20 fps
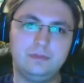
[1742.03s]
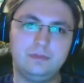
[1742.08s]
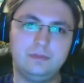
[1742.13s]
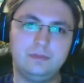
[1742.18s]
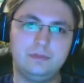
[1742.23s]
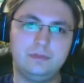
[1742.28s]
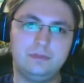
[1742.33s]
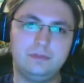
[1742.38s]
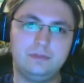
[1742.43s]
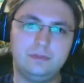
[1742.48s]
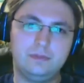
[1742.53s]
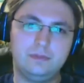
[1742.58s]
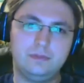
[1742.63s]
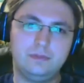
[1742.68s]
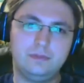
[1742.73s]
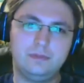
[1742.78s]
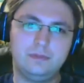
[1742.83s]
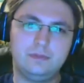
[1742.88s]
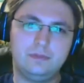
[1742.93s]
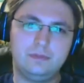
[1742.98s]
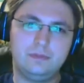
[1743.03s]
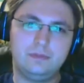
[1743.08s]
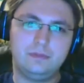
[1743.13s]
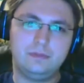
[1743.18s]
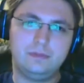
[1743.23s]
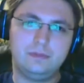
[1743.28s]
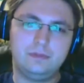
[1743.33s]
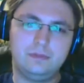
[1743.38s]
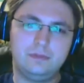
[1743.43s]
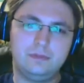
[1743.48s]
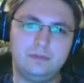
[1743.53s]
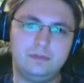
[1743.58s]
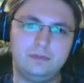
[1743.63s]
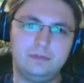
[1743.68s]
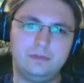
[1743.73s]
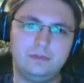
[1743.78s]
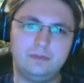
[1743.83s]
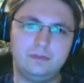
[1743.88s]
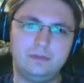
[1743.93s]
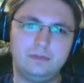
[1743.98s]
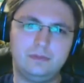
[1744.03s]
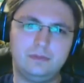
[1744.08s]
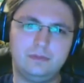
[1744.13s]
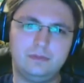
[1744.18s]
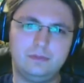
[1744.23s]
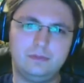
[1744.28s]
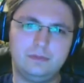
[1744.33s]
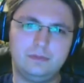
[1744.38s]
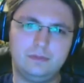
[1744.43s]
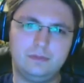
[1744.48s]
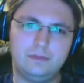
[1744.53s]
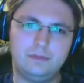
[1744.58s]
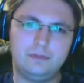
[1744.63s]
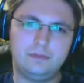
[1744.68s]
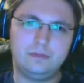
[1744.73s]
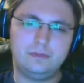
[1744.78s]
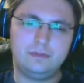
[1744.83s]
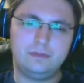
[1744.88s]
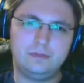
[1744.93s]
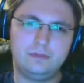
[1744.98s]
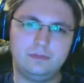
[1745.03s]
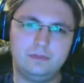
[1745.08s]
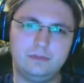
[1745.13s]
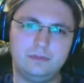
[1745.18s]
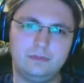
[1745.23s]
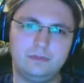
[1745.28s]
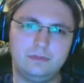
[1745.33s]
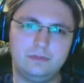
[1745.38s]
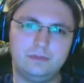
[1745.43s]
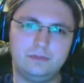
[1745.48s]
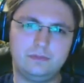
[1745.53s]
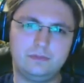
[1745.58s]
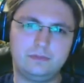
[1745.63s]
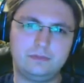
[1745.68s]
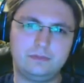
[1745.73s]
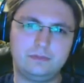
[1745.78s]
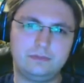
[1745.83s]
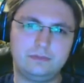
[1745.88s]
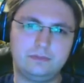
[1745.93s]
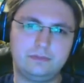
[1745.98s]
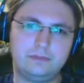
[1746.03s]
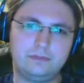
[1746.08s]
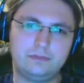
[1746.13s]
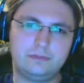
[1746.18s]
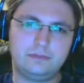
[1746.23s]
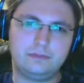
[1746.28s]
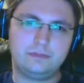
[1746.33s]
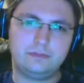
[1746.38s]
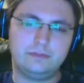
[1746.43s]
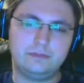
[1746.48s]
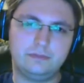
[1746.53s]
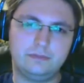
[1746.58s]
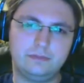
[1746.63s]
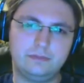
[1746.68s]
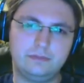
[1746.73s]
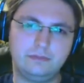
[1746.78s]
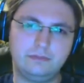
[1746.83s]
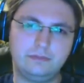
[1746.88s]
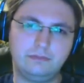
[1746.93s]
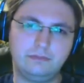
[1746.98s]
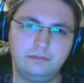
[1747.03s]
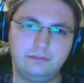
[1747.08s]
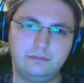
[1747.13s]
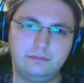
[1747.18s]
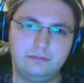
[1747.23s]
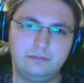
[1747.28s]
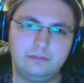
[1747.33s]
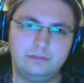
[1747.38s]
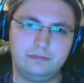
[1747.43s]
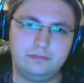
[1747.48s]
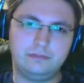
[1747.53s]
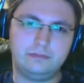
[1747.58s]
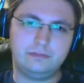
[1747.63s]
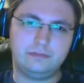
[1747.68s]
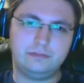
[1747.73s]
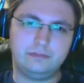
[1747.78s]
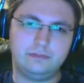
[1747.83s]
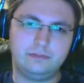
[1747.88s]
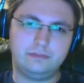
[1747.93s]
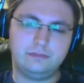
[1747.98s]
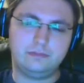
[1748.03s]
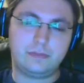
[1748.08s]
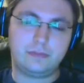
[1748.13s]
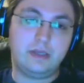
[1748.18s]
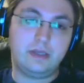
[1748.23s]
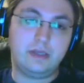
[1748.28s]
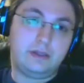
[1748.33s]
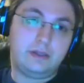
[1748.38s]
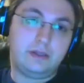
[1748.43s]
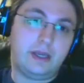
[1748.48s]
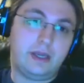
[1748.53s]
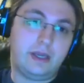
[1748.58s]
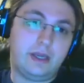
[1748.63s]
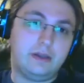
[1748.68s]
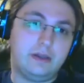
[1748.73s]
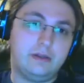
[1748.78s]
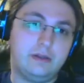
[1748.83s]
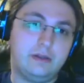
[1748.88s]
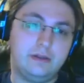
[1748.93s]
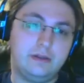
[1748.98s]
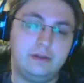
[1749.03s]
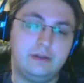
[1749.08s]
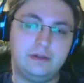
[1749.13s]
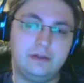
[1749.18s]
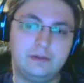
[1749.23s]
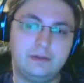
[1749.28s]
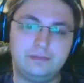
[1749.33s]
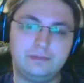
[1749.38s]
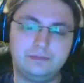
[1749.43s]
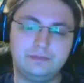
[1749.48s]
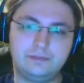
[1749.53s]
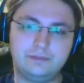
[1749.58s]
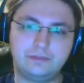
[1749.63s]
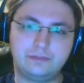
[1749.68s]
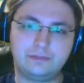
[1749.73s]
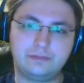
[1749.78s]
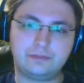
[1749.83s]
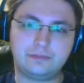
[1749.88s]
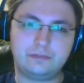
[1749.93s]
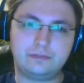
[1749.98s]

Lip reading: The person shown says nothing.